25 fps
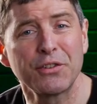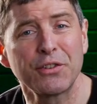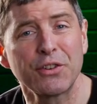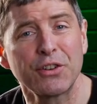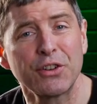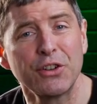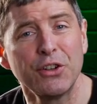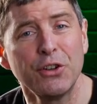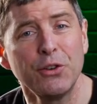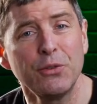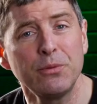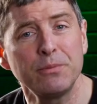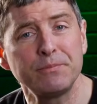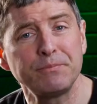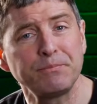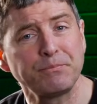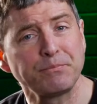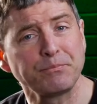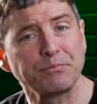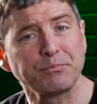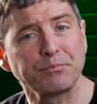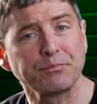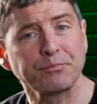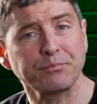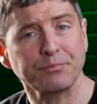for you.
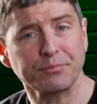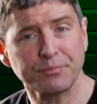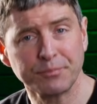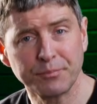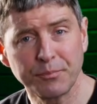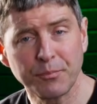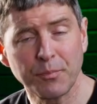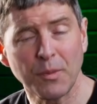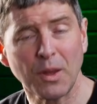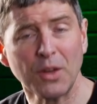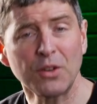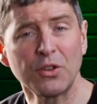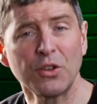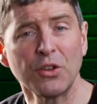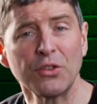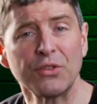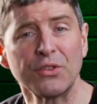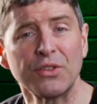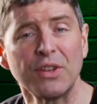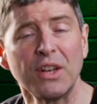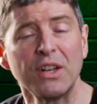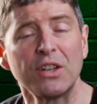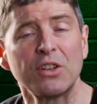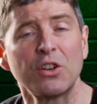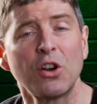It does
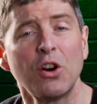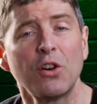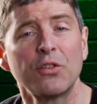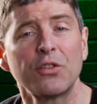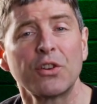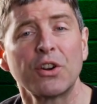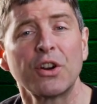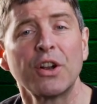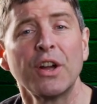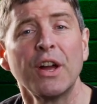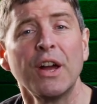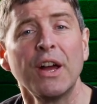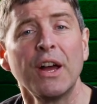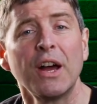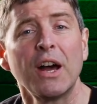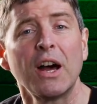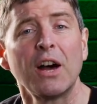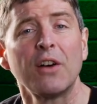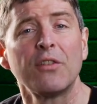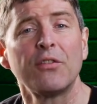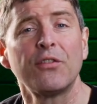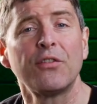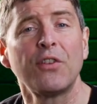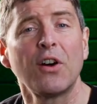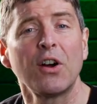indeed cover
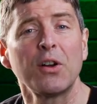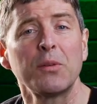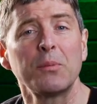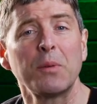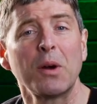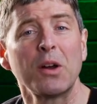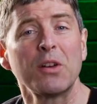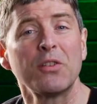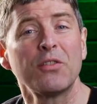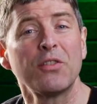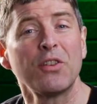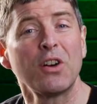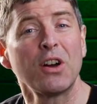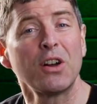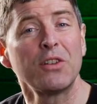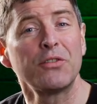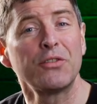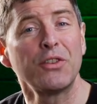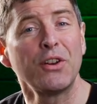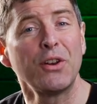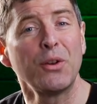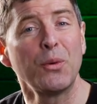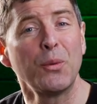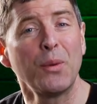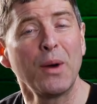a 5x5
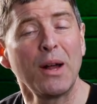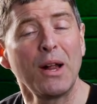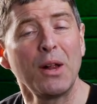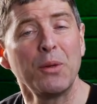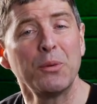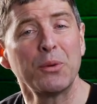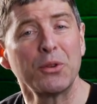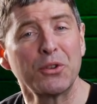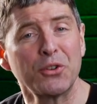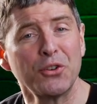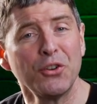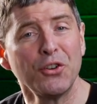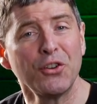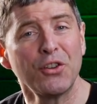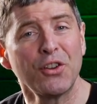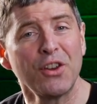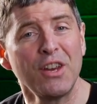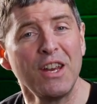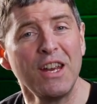really well with good